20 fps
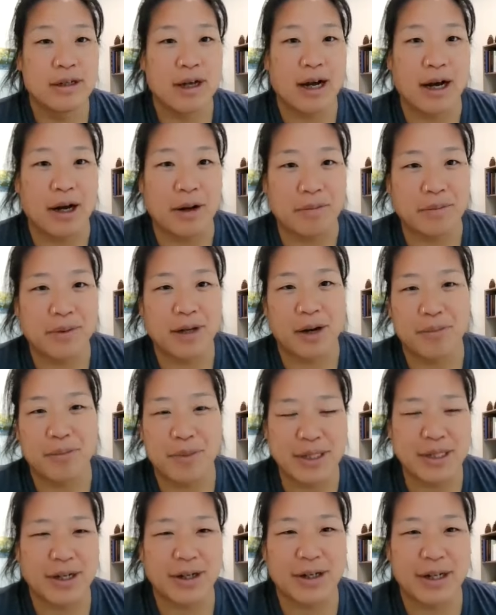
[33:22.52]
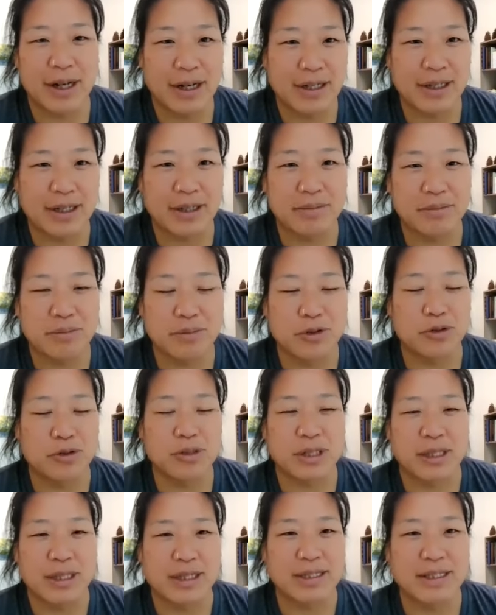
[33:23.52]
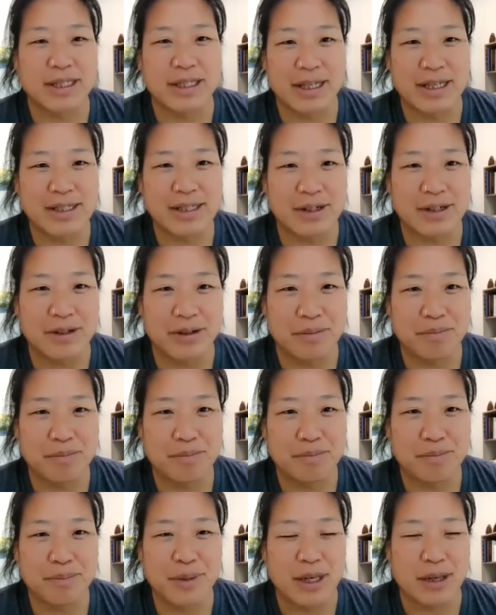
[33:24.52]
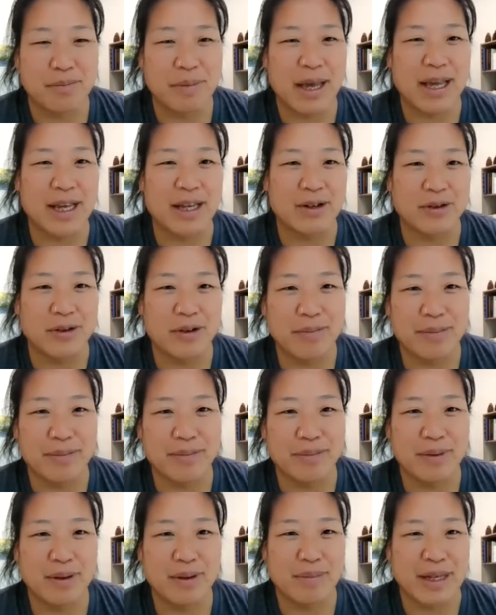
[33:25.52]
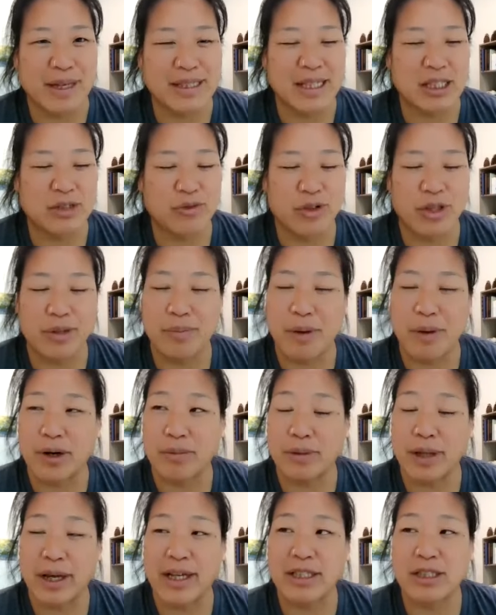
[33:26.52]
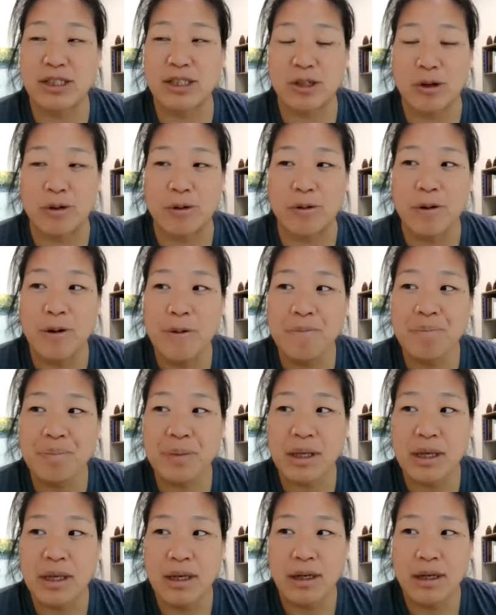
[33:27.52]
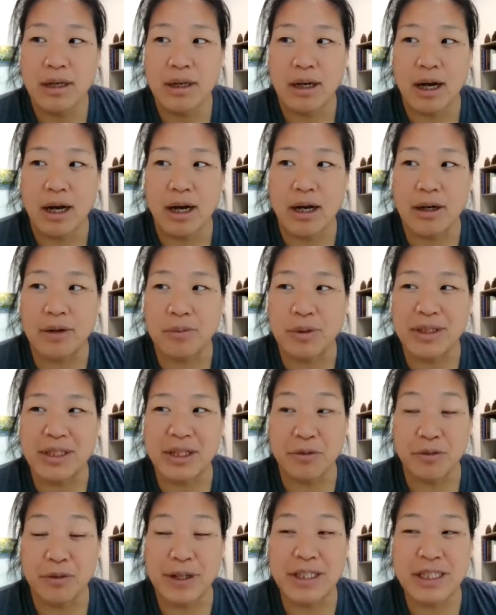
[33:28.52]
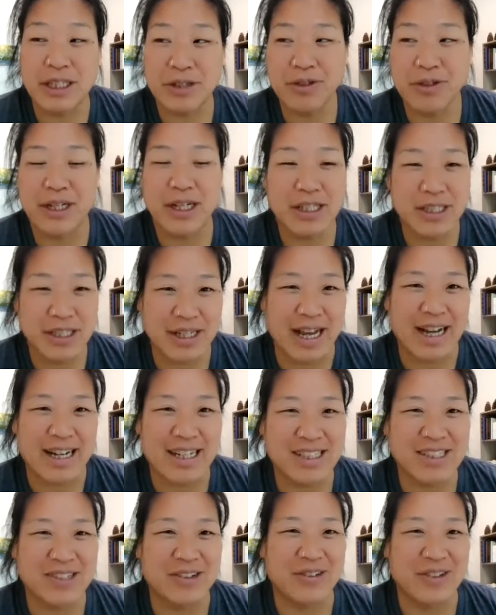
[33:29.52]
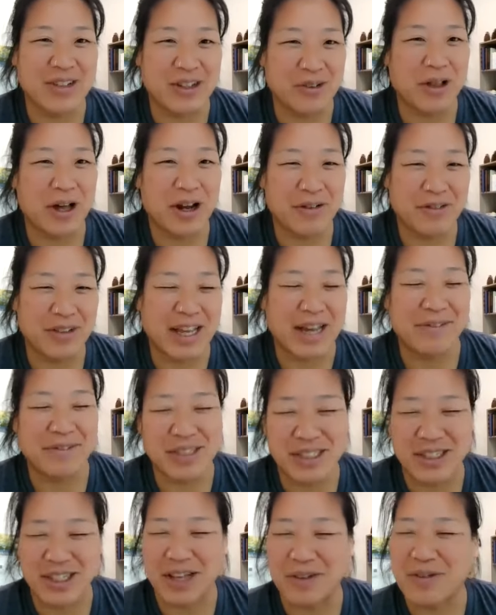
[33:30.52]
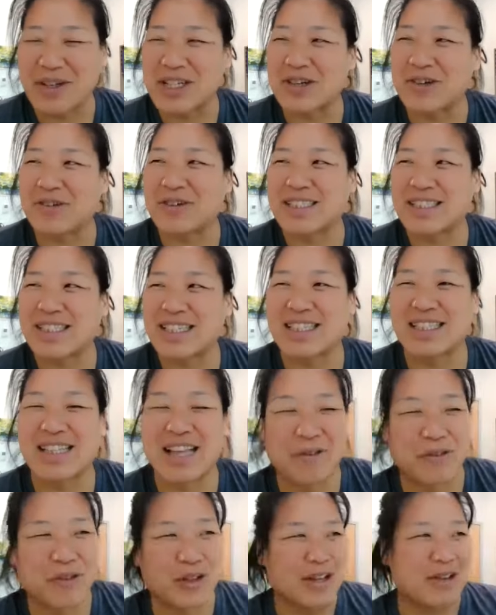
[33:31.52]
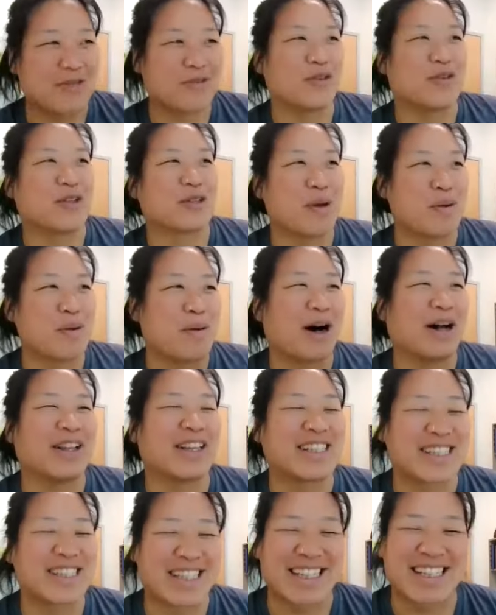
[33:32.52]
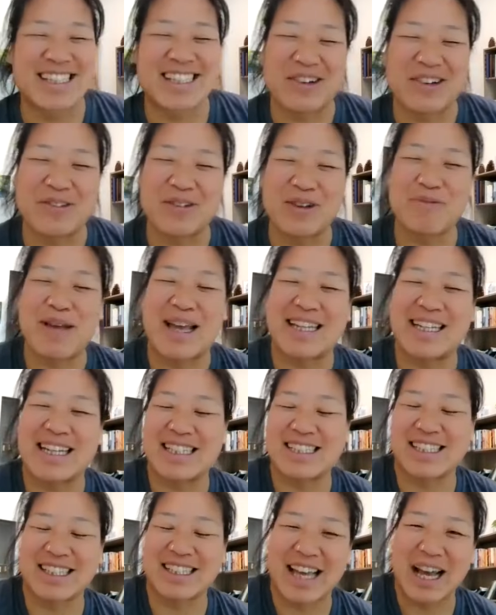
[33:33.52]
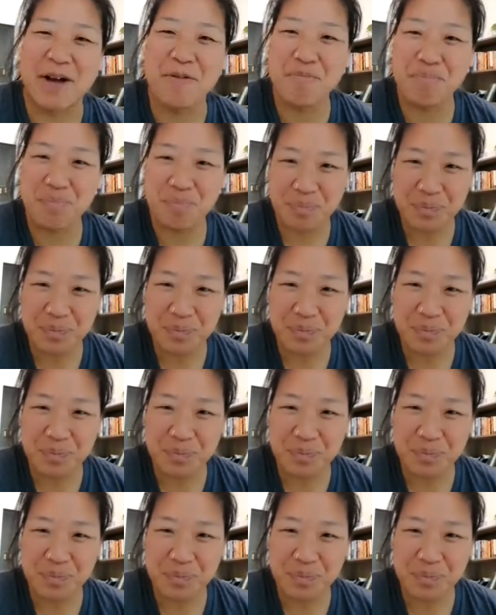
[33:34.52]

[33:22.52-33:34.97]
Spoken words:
Companies aren't not going to do things unless they're being paid or it makes sense for the bottom line. So with the Inflation Reduction Act, so you know a lot of the chemistry that we do is heavily influenced by policy, so we pay attention to that.